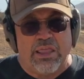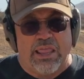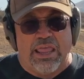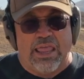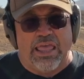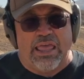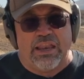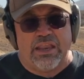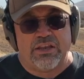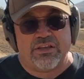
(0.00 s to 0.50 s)

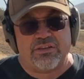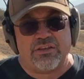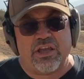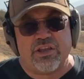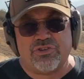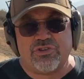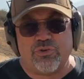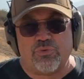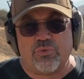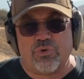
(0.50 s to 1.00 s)
And it
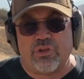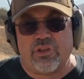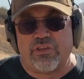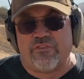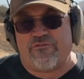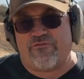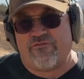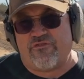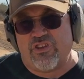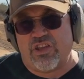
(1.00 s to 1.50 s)
doesn't really
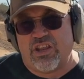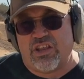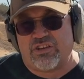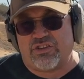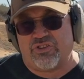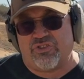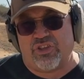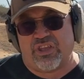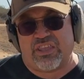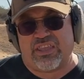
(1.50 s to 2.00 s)
fit
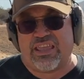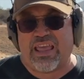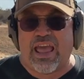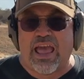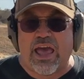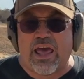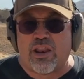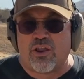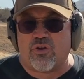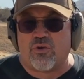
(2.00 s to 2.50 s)
into the
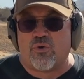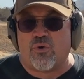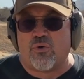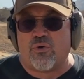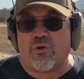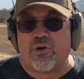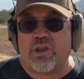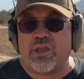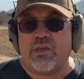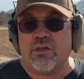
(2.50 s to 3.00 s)

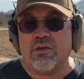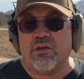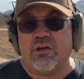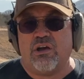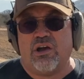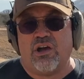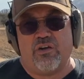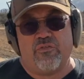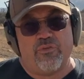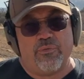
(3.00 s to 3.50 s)
category
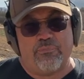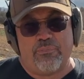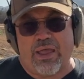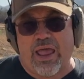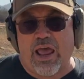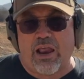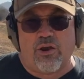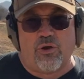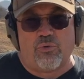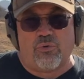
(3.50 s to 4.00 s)
of a
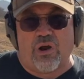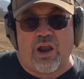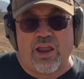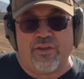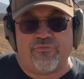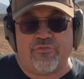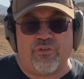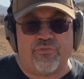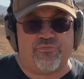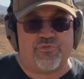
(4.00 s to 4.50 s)
battle
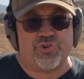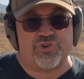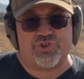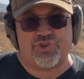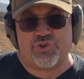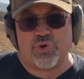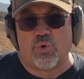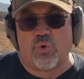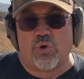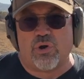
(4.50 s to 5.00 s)
rifle for
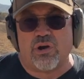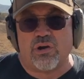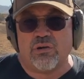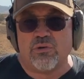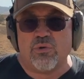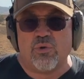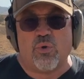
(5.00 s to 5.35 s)
sure